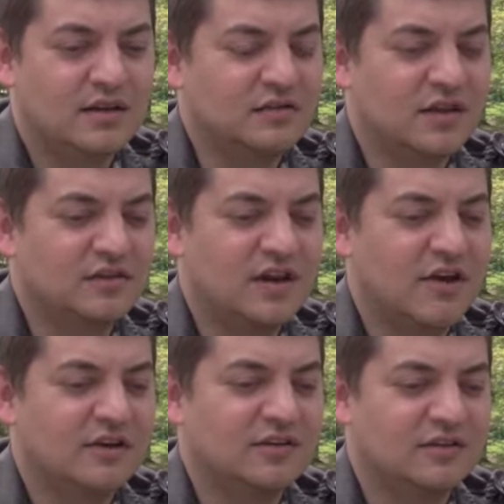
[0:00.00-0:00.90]
those
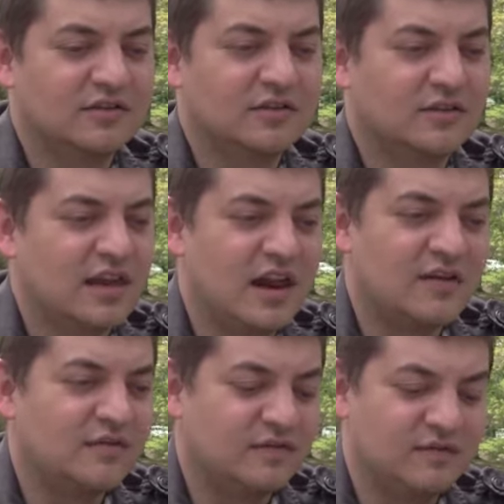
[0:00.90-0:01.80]
characters that
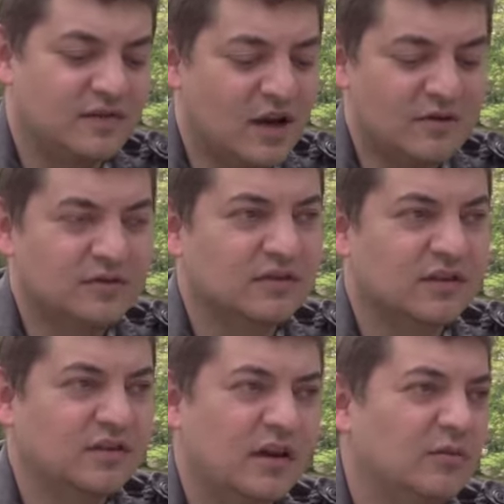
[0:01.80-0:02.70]
I've known
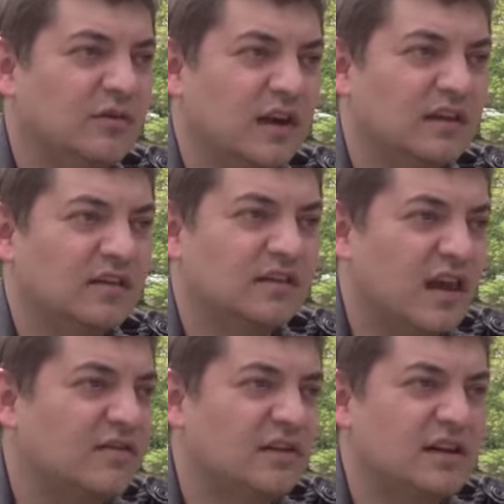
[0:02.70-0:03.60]
since I was like
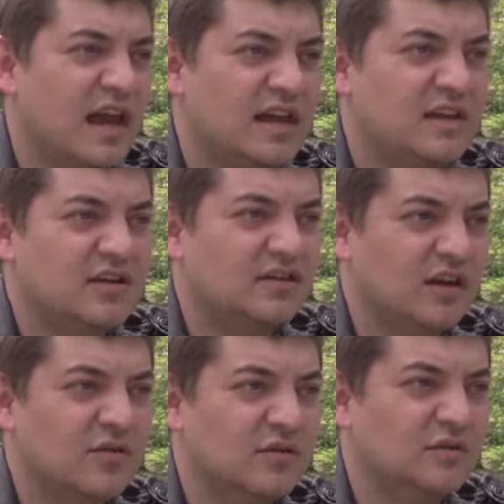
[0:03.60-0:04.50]
7 and 8 years
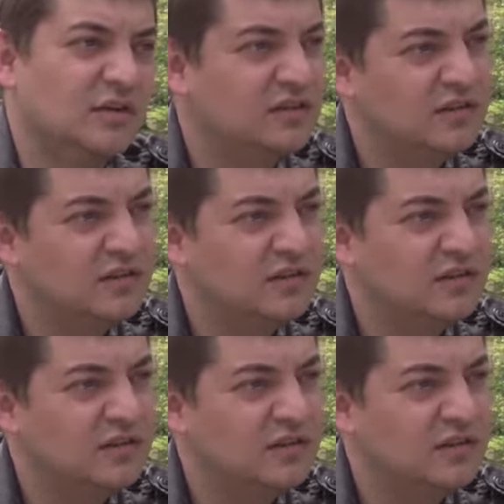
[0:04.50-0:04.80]
old, to